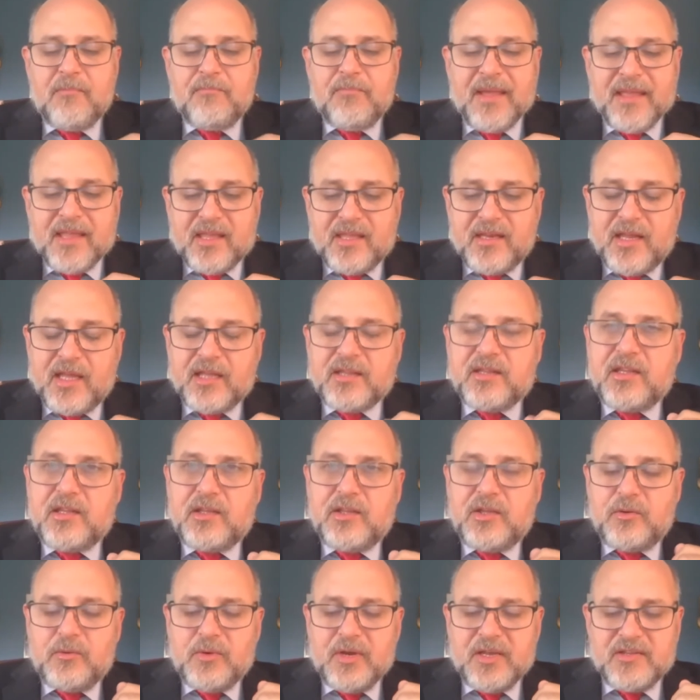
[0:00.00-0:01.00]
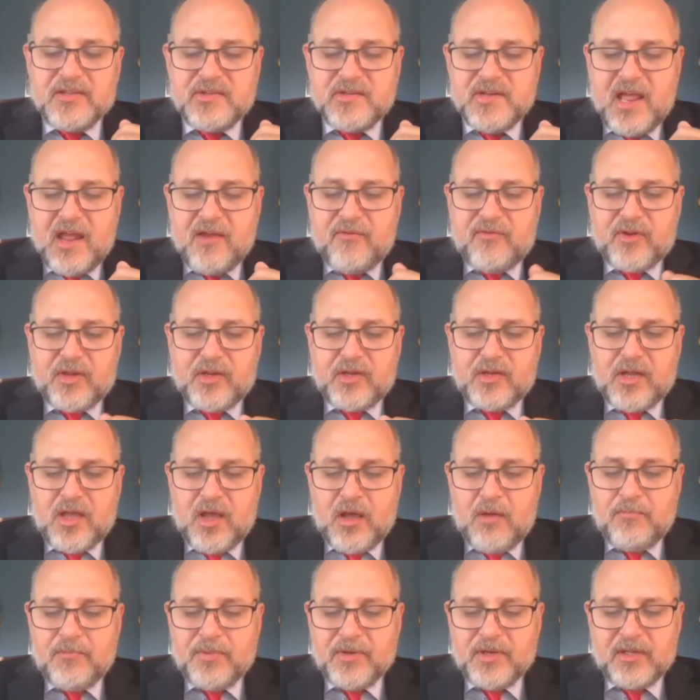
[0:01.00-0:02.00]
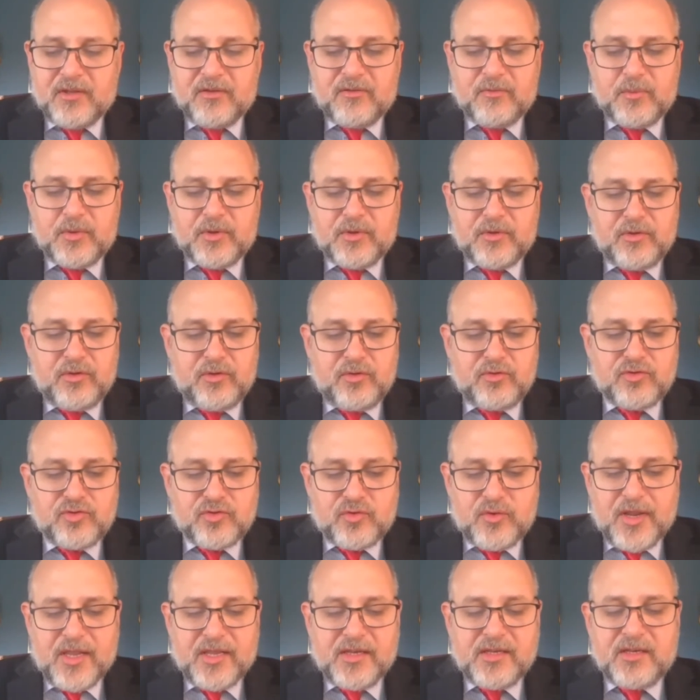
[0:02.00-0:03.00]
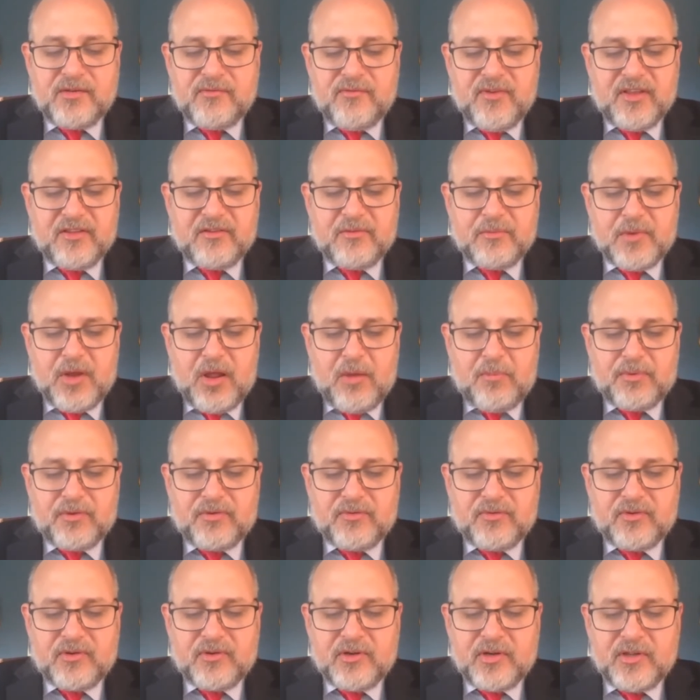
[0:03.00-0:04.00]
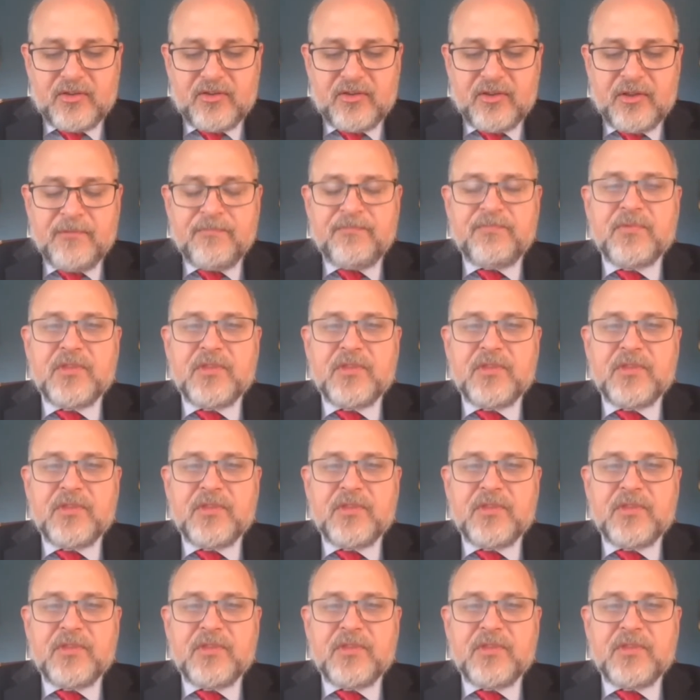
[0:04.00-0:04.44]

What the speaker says: By connecting US and African companies with new trade and investment opportunities,